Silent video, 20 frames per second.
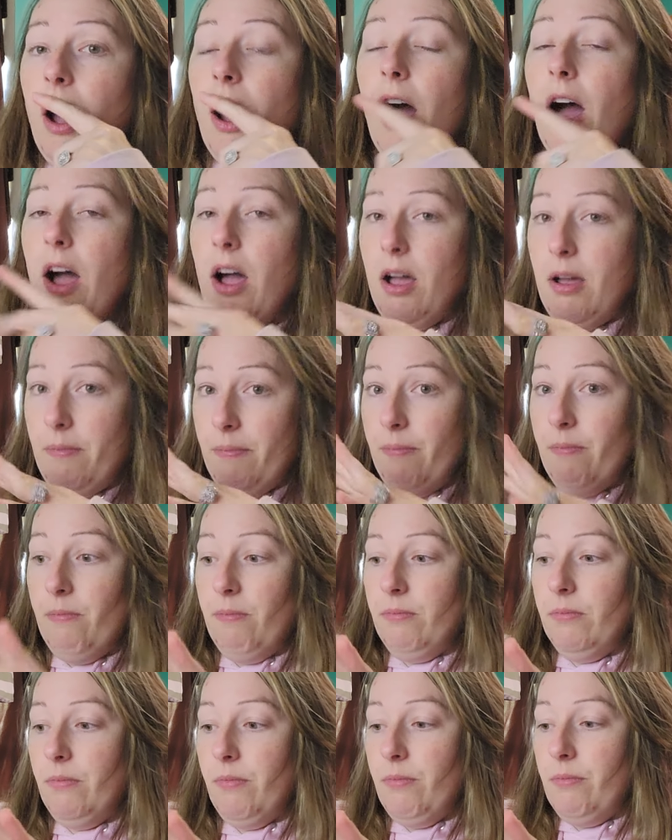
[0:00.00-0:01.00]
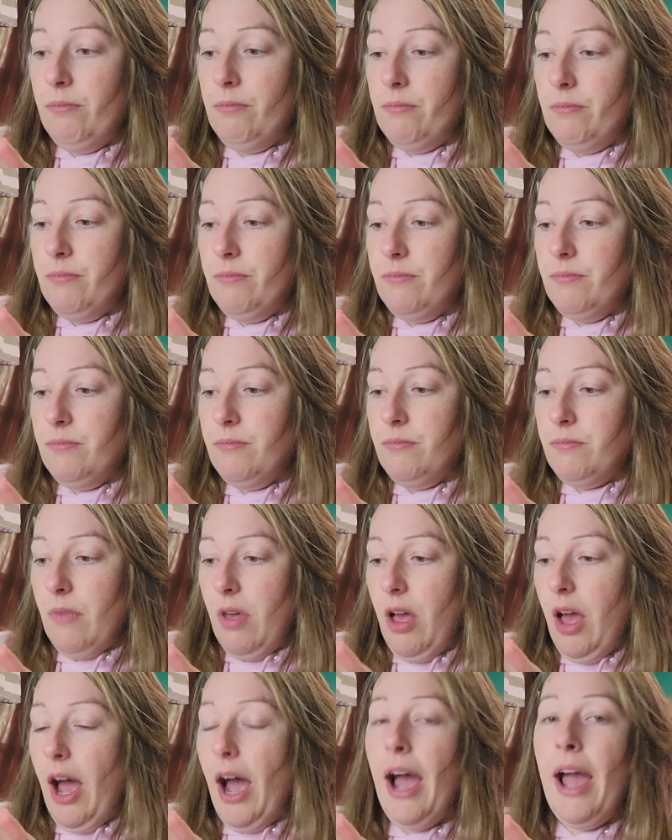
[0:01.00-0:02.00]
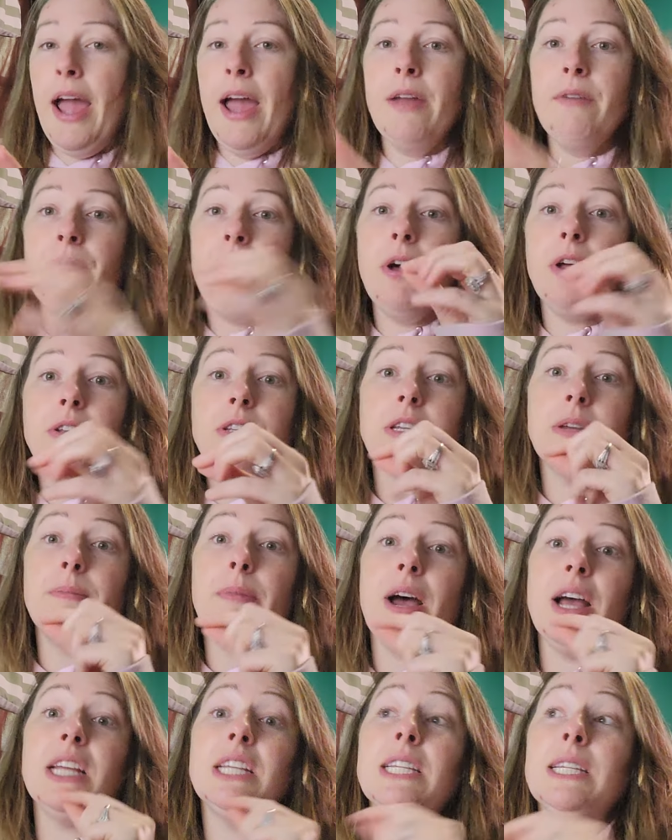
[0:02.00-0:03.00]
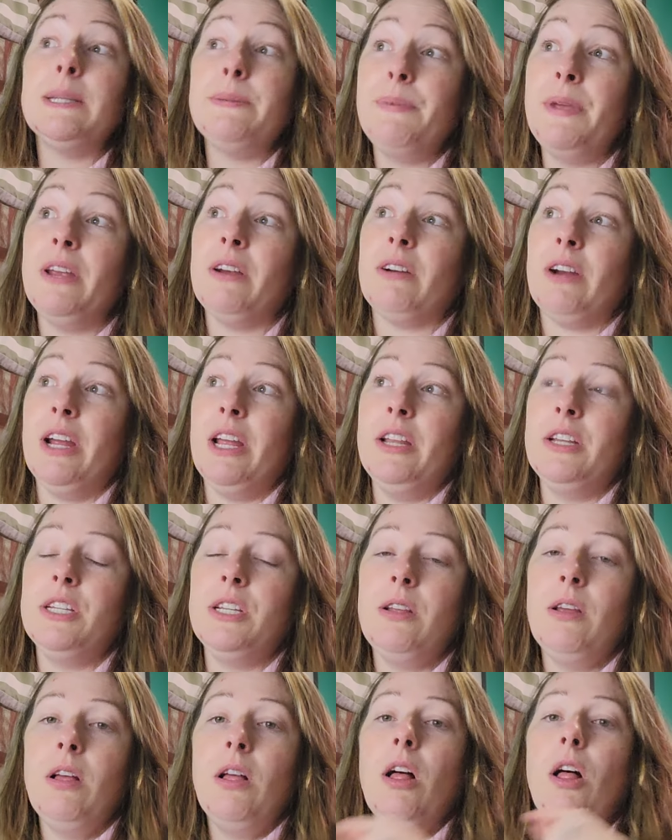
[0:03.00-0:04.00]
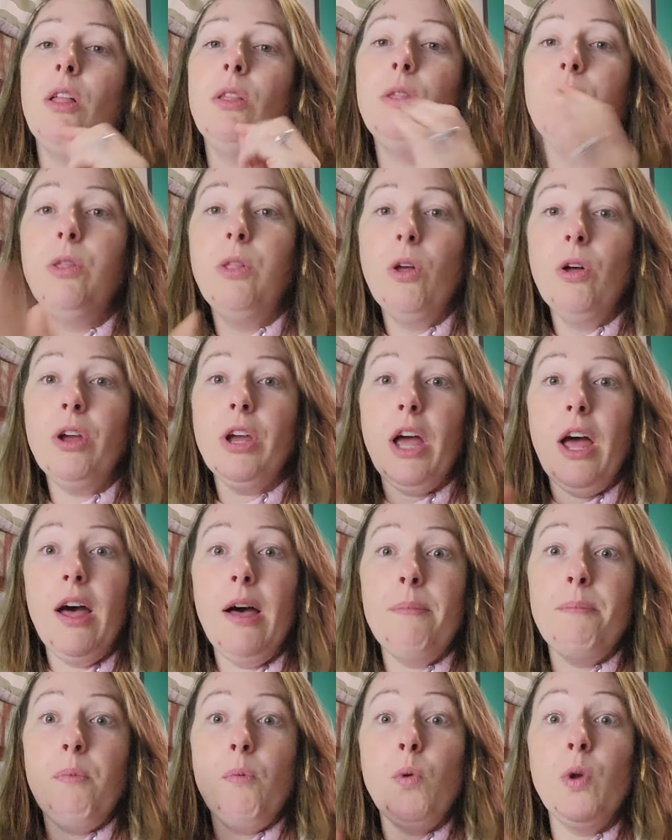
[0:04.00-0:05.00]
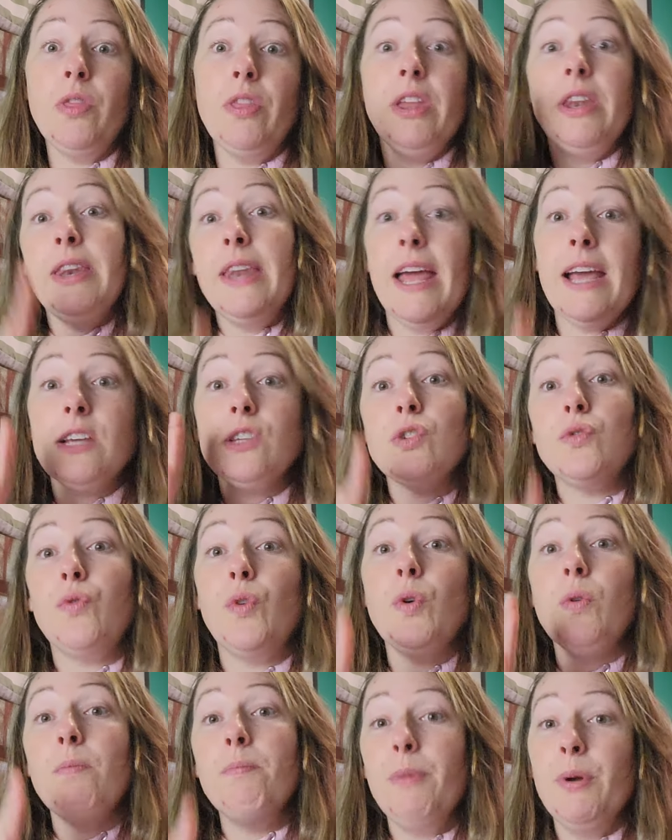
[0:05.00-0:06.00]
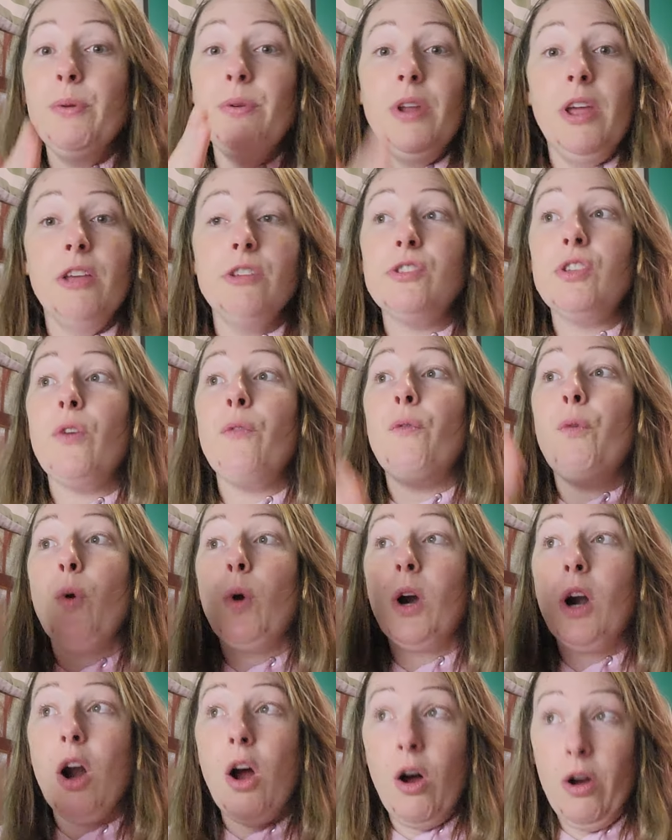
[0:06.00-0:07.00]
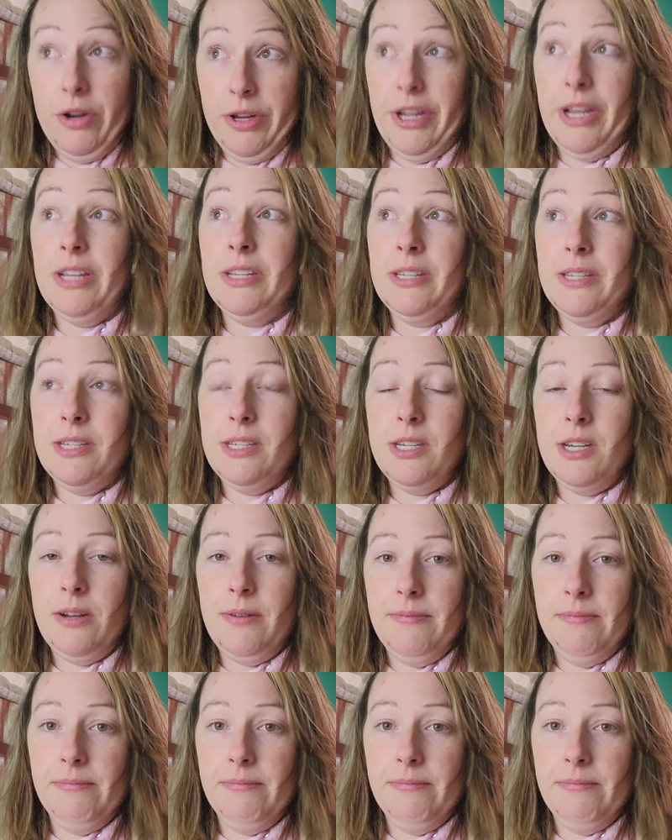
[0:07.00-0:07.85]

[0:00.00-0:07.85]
um, I had felt in my spirit, look up when the next full moon is for August.